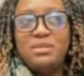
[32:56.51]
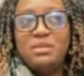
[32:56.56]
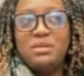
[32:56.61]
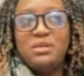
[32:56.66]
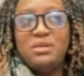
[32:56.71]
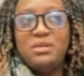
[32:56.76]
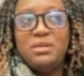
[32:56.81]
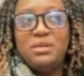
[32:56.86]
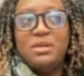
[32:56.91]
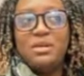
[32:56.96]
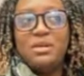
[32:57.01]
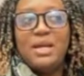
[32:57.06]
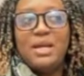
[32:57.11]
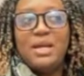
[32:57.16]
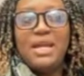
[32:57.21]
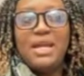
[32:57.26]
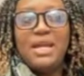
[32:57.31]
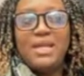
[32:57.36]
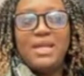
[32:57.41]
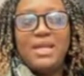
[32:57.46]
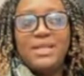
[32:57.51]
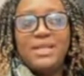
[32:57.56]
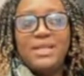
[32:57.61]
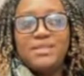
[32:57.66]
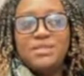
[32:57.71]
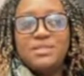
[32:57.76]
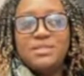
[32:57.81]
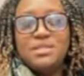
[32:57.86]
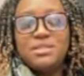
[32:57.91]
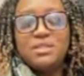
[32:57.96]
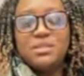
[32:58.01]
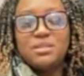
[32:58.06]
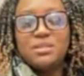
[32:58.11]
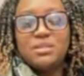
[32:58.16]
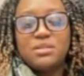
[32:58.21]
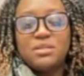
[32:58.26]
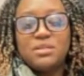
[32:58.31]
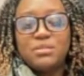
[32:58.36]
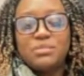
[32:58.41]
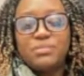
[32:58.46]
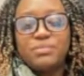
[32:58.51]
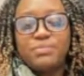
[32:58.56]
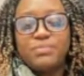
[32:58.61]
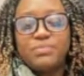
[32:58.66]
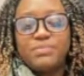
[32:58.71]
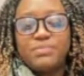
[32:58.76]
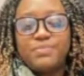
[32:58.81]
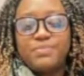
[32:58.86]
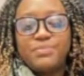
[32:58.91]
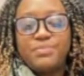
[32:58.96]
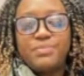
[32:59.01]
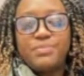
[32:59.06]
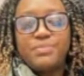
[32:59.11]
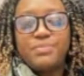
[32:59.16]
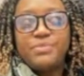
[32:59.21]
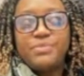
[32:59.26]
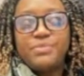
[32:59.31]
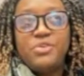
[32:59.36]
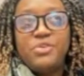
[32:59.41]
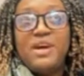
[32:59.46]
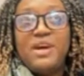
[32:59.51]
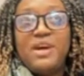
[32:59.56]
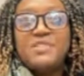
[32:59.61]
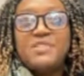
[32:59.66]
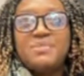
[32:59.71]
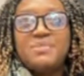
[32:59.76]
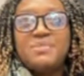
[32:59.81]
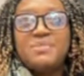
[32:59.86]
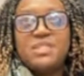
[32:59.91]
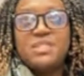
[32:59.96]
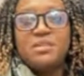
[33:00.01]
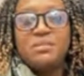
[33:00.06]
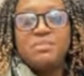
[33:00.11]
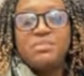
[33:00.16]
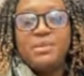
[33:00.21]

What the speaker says: And you have to mentally be there.